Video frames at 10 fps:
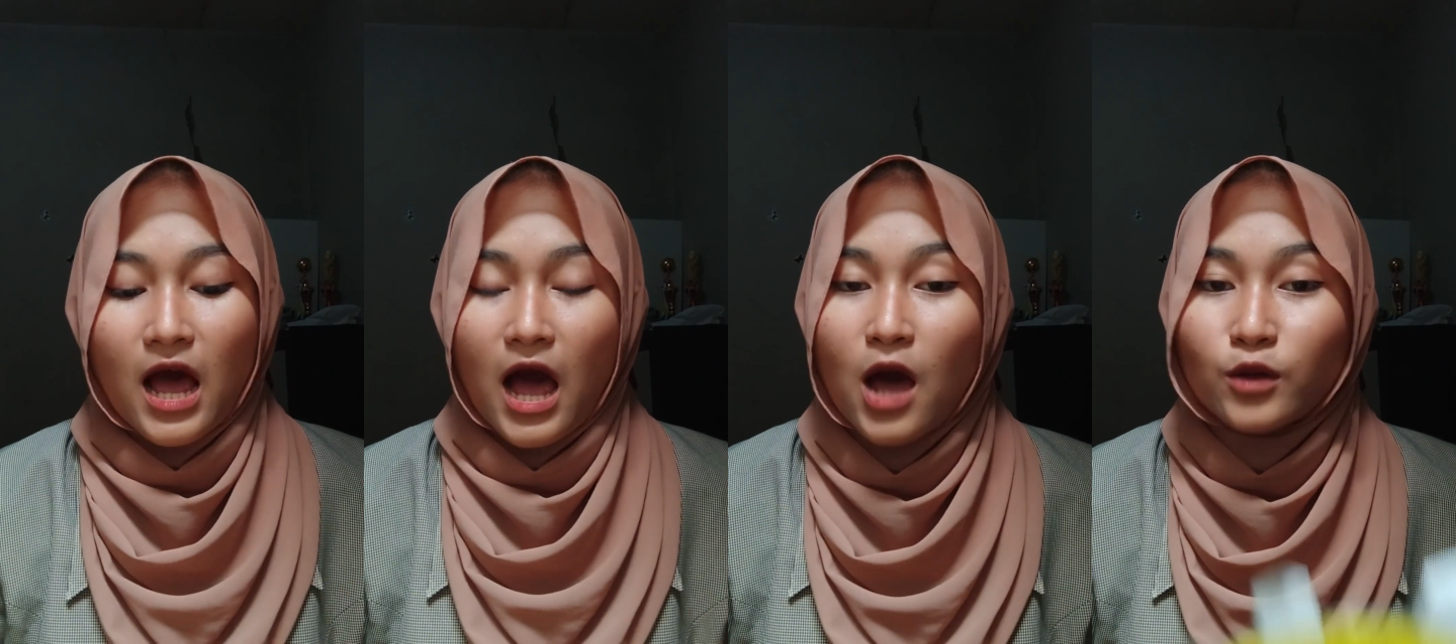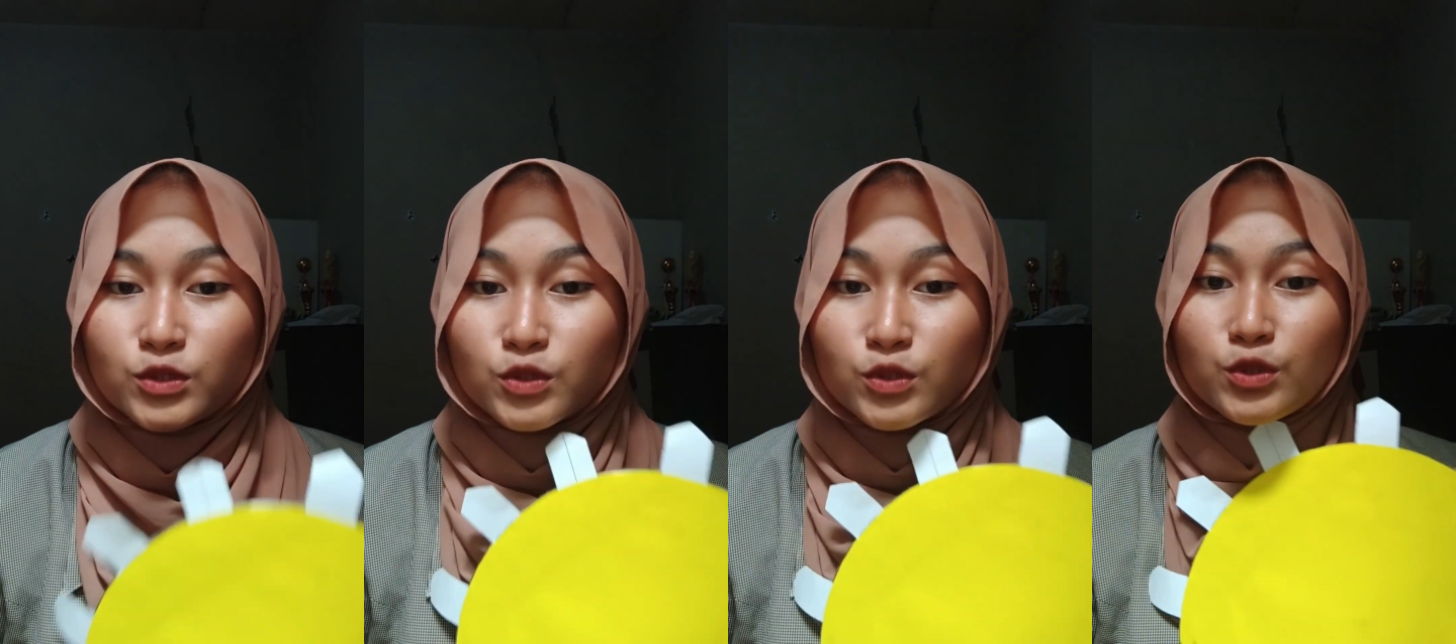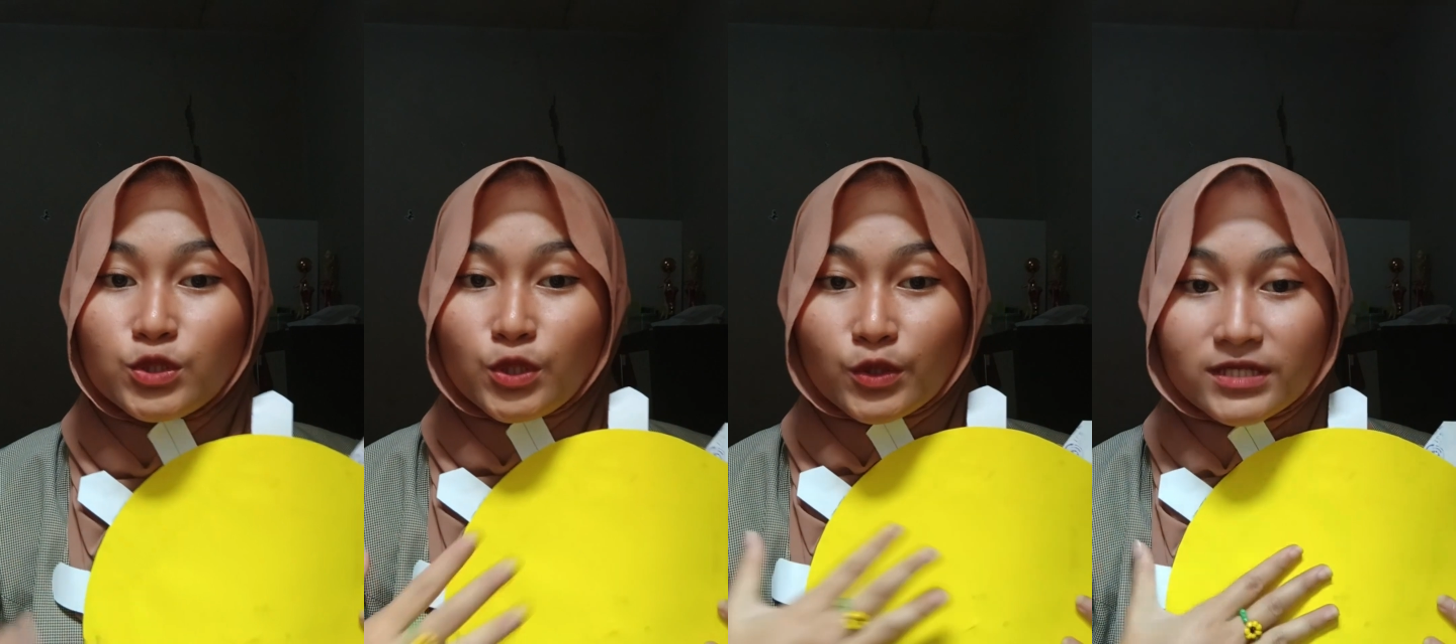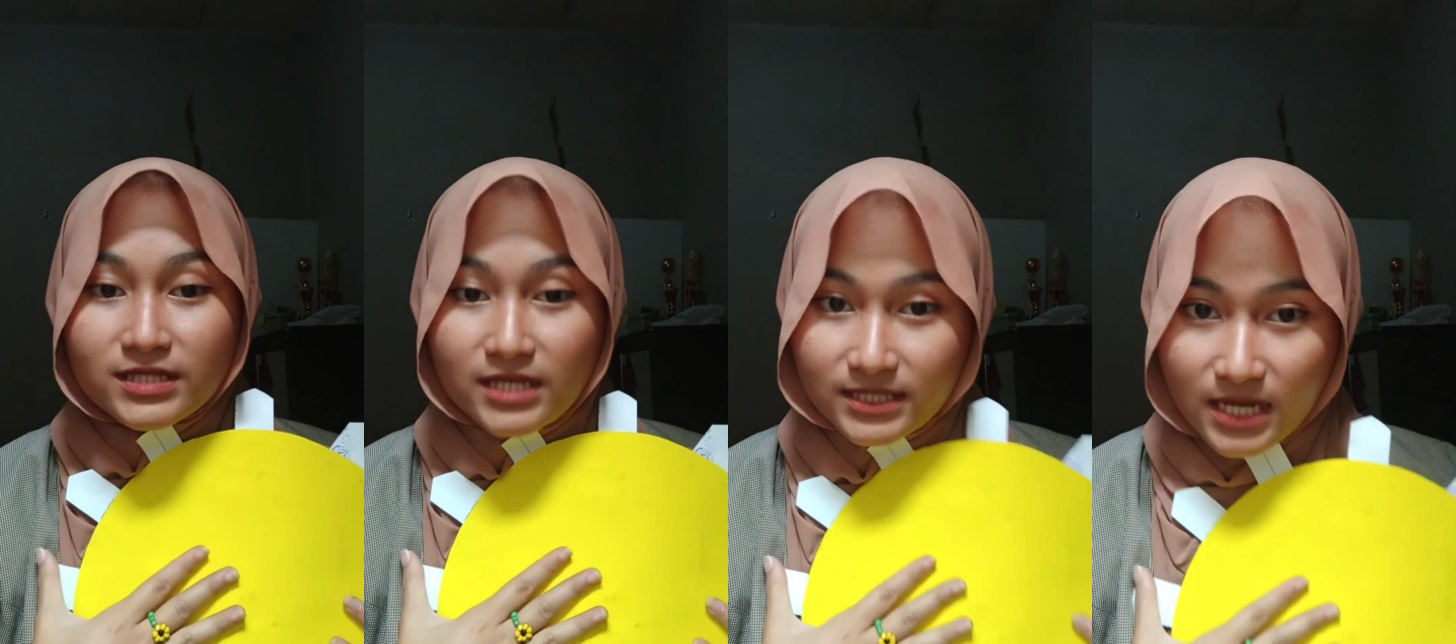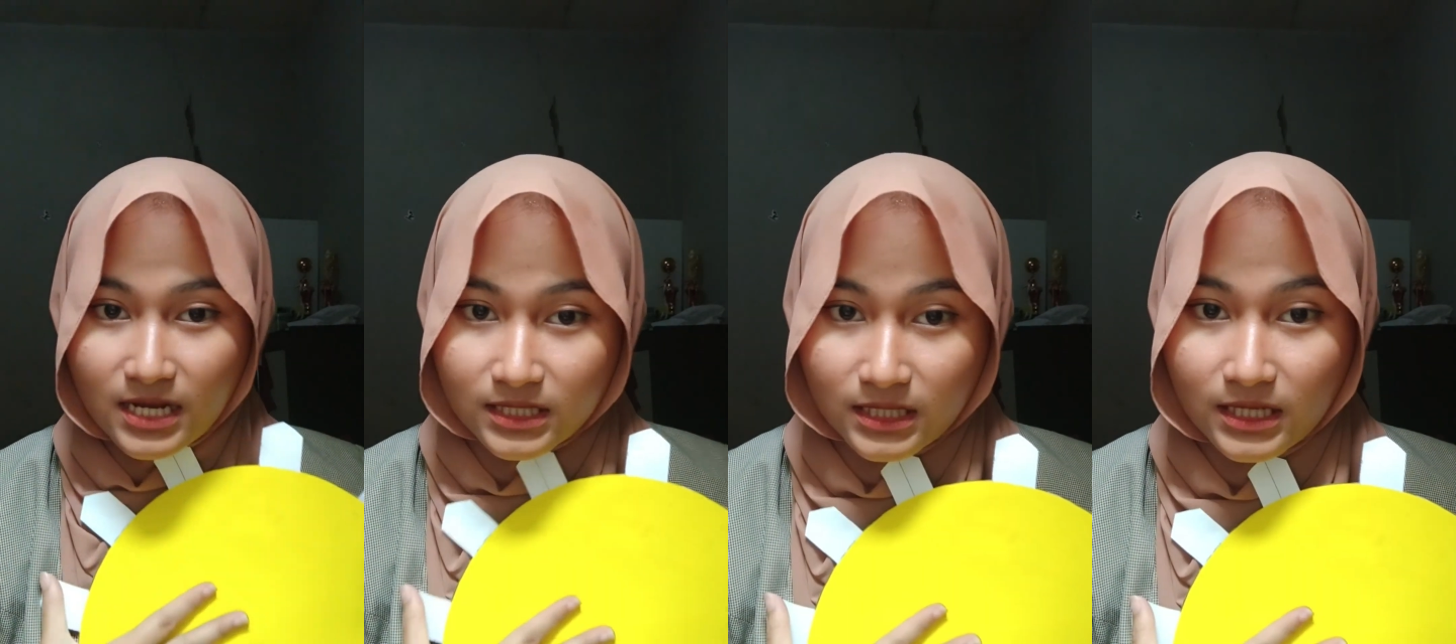how to use this
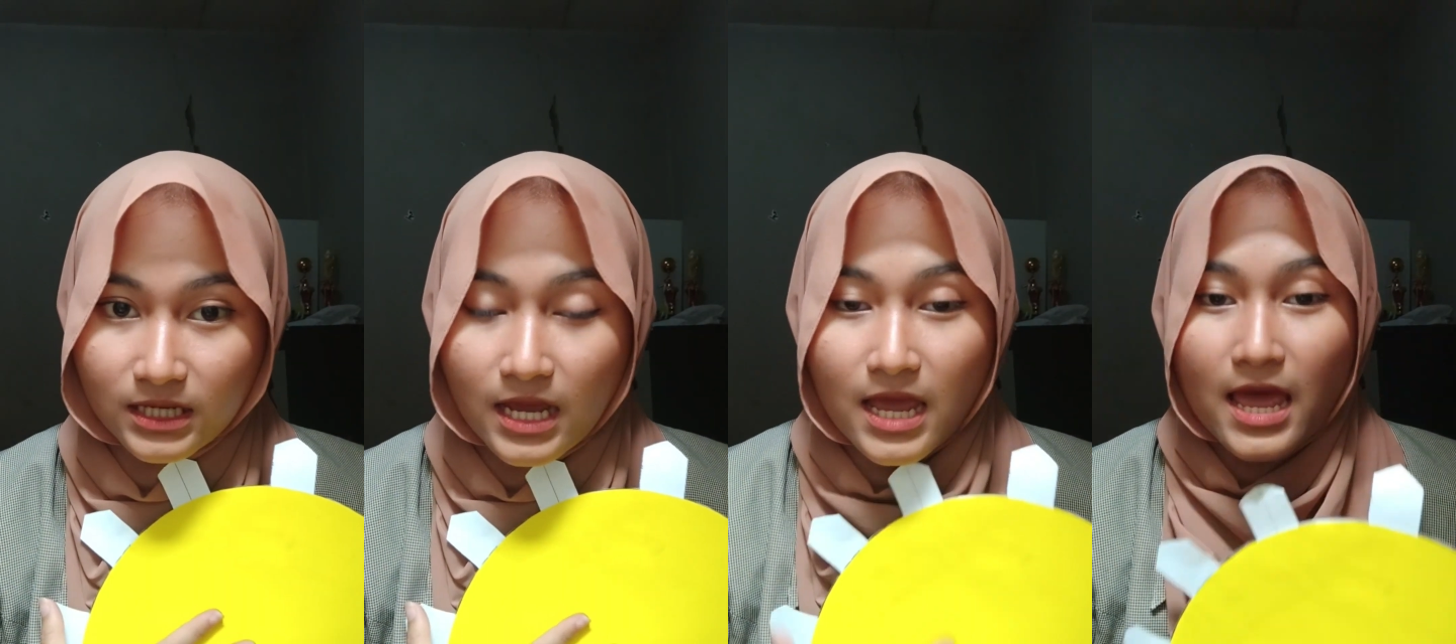clock,